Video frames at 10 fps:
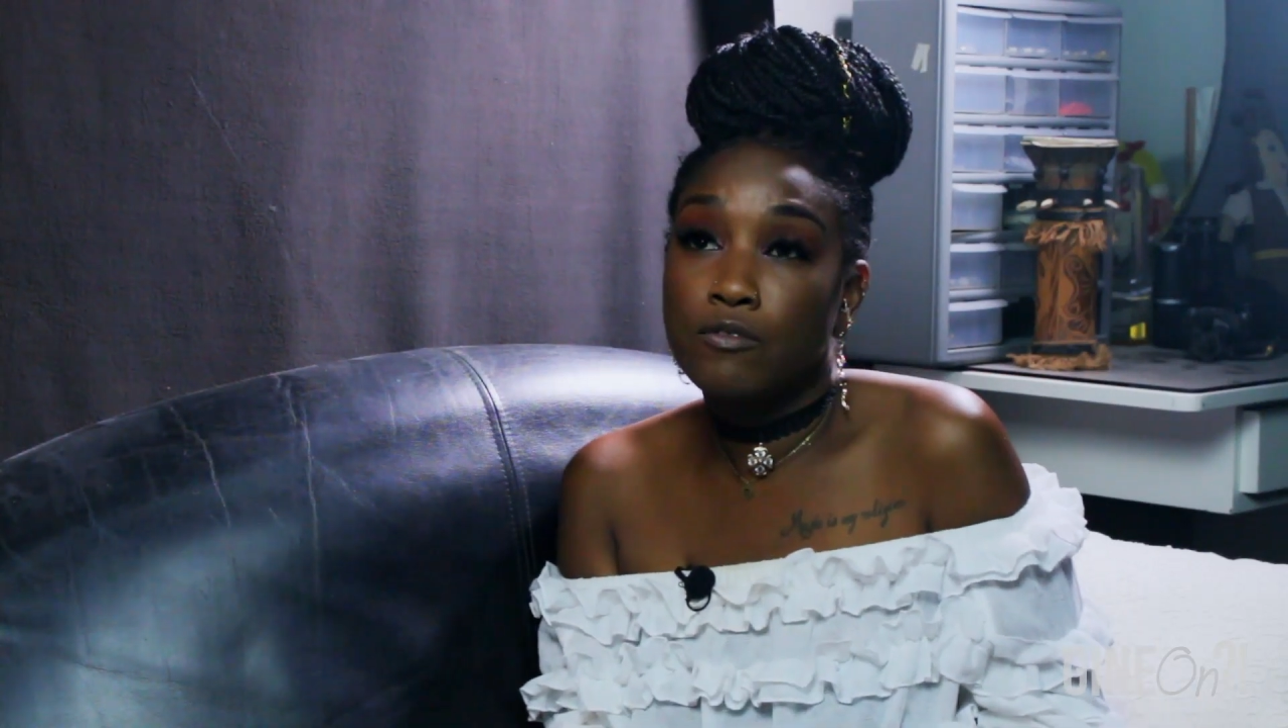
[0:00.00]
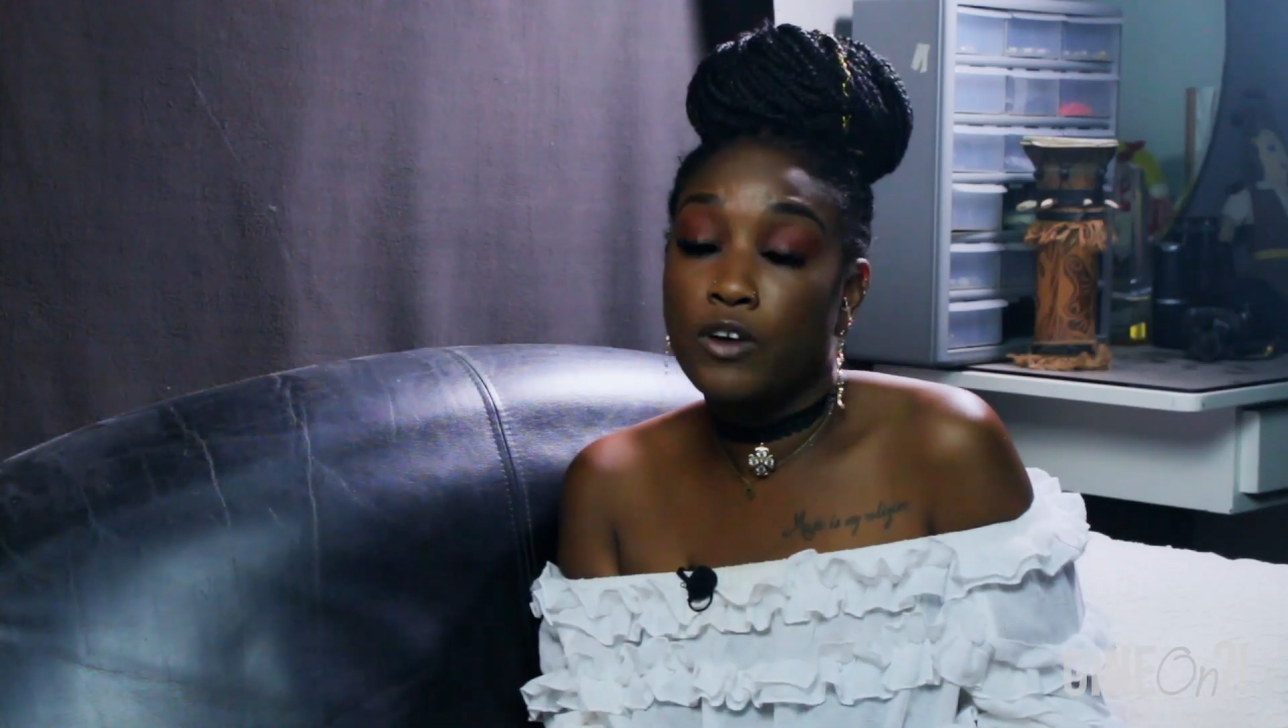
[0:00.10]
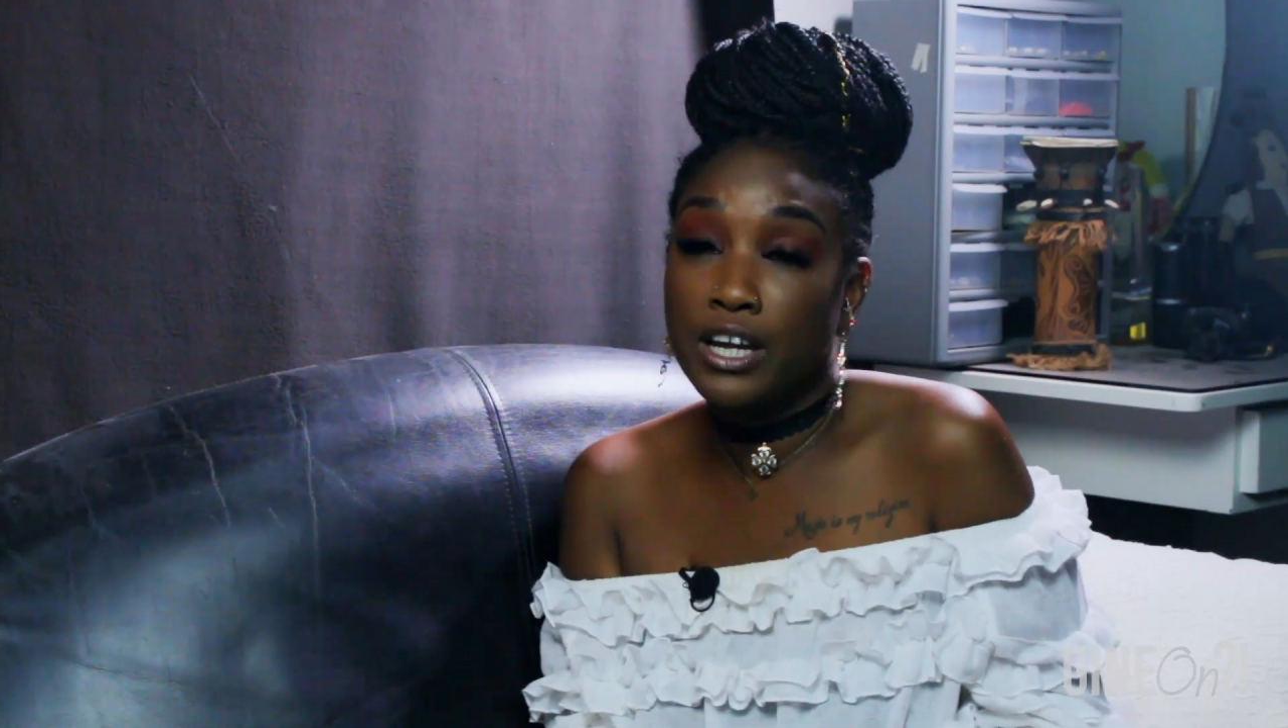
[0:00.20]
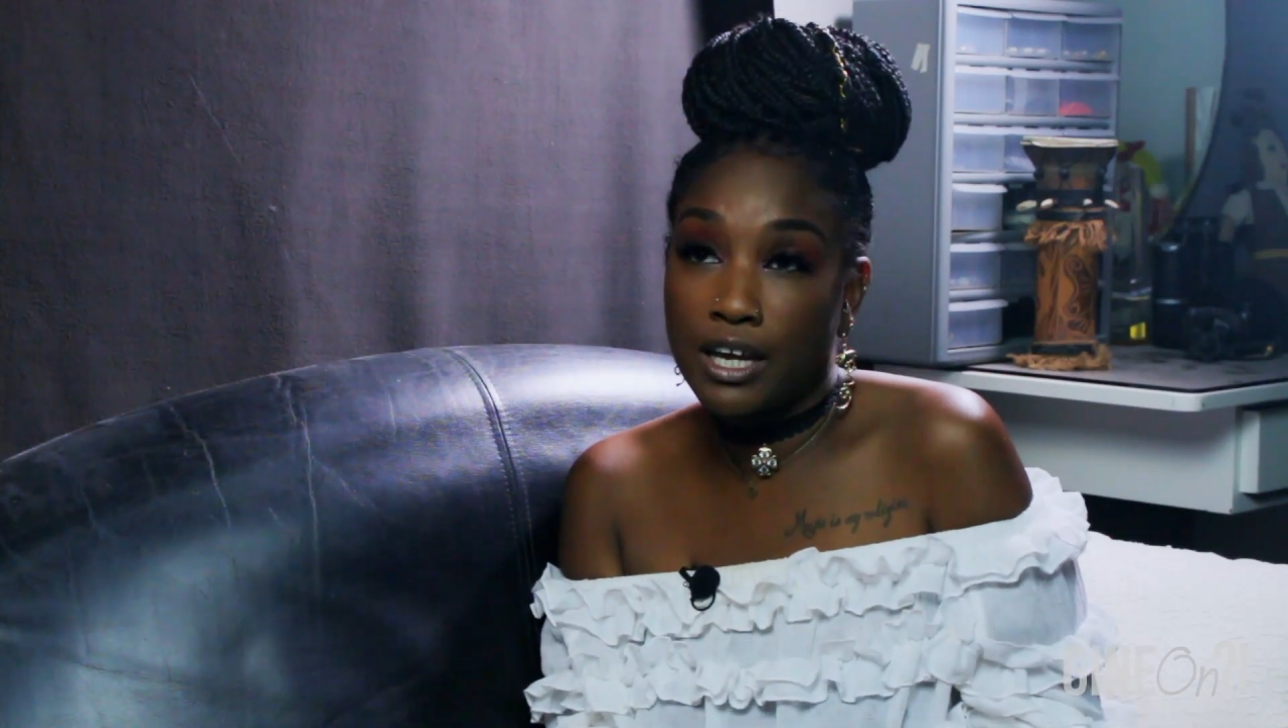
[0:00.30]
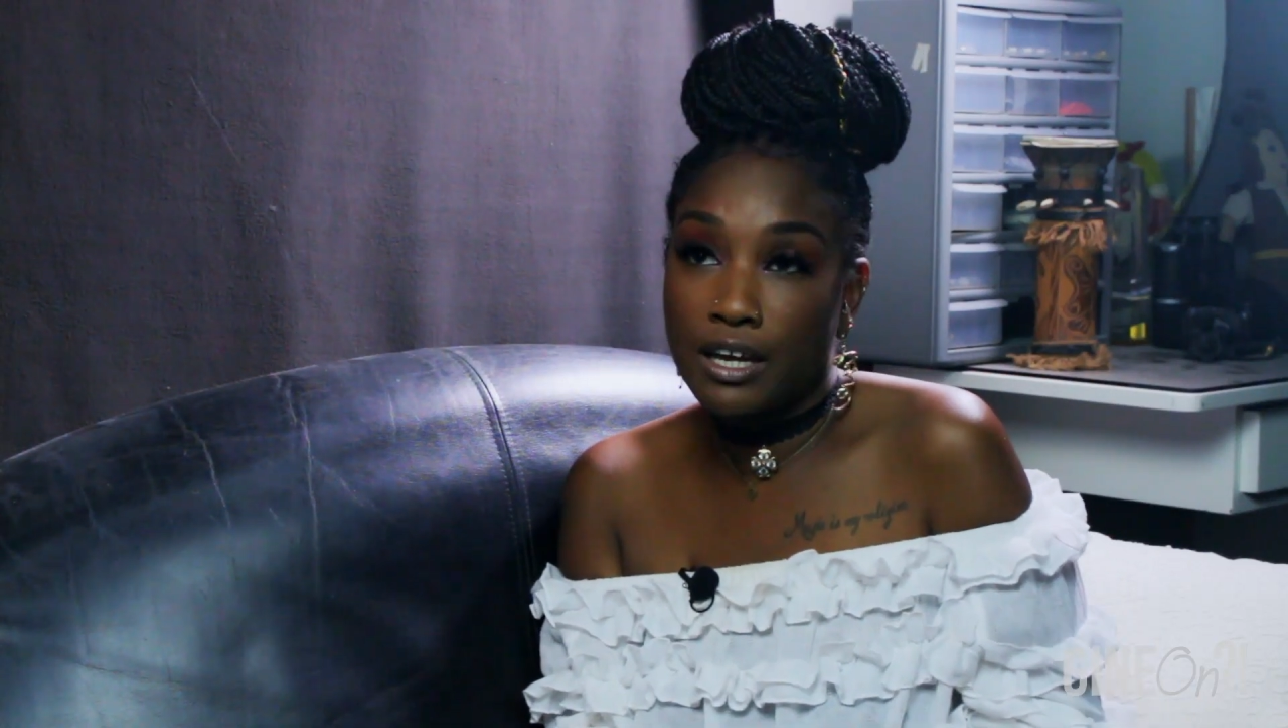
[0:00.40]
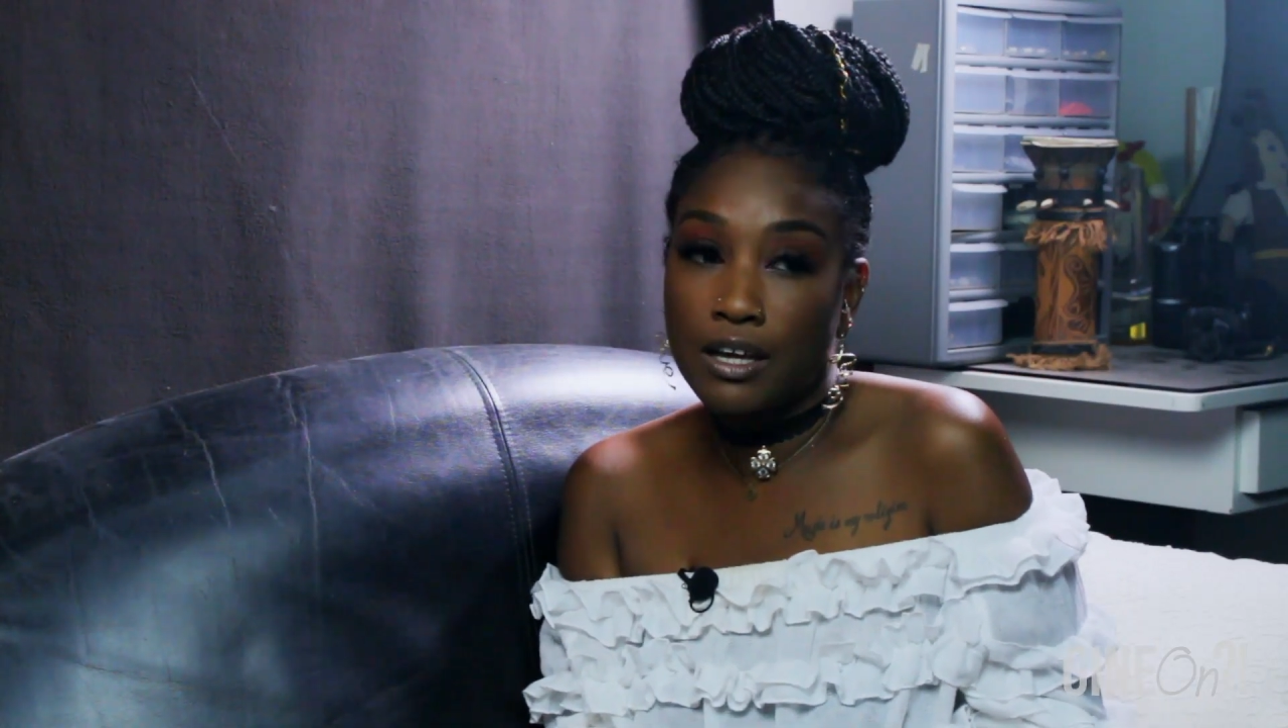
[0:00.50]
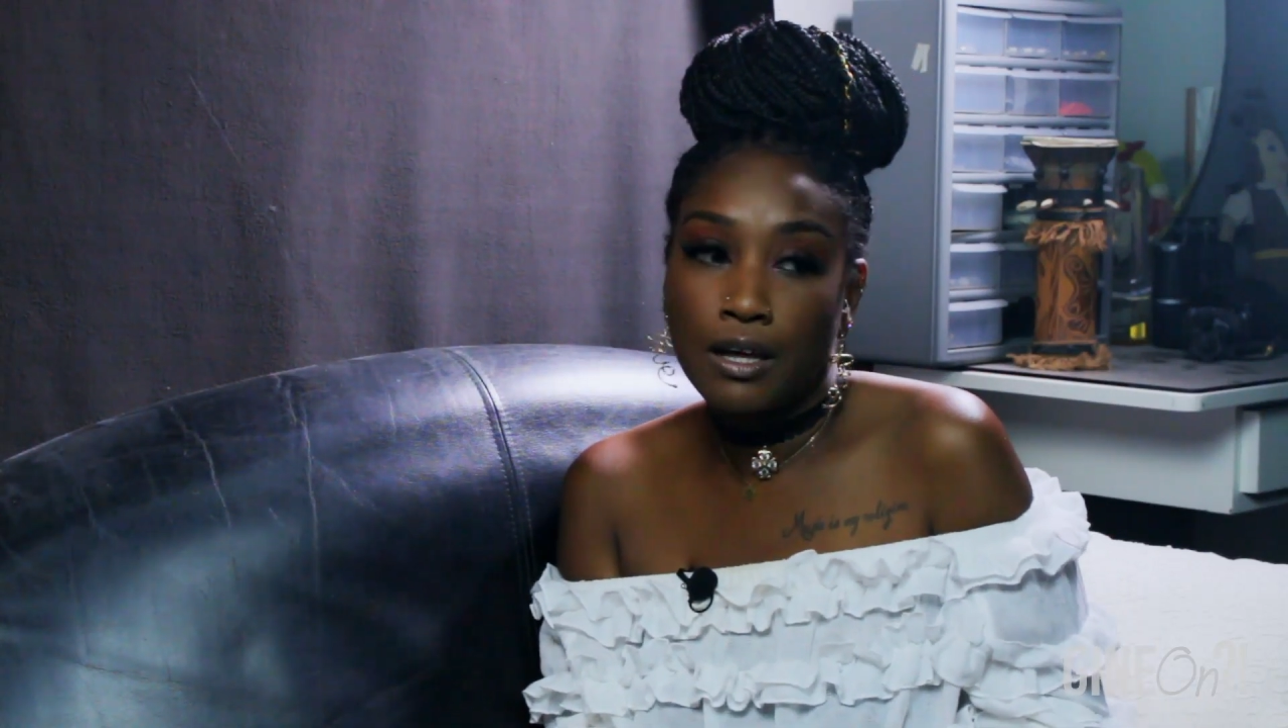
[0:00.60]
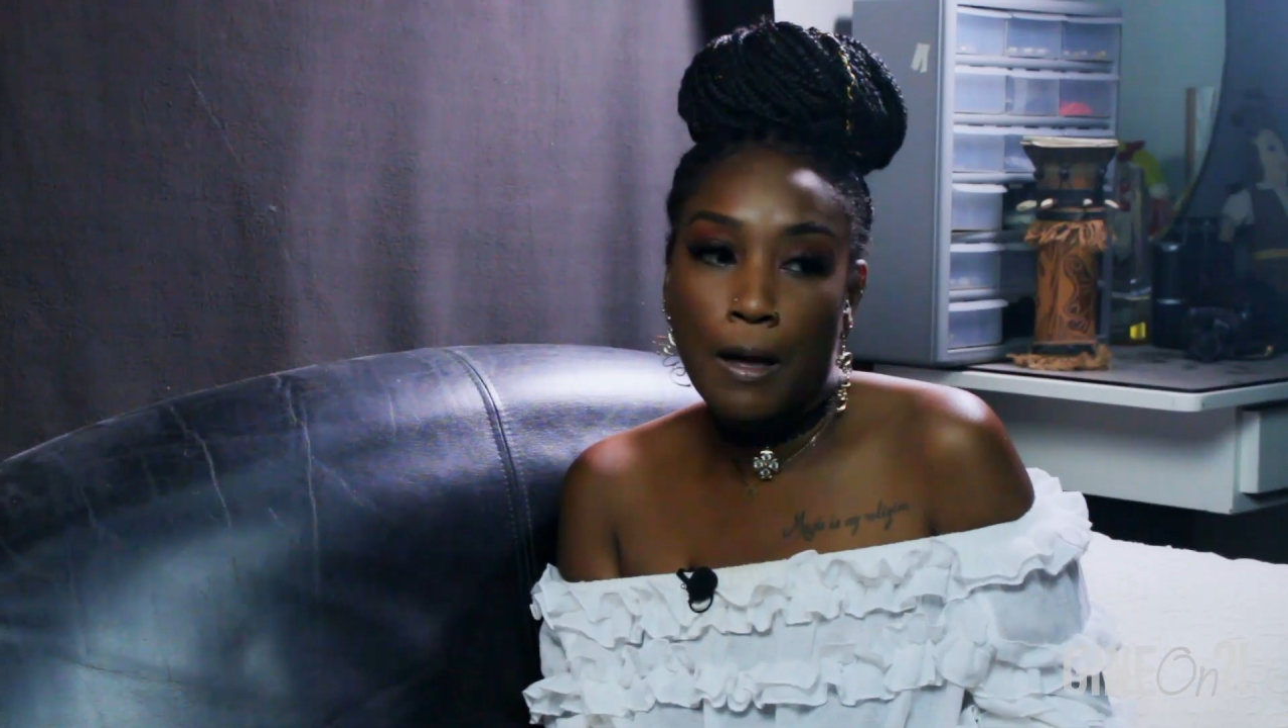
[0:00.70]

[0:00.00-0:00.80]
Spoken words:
for a gig,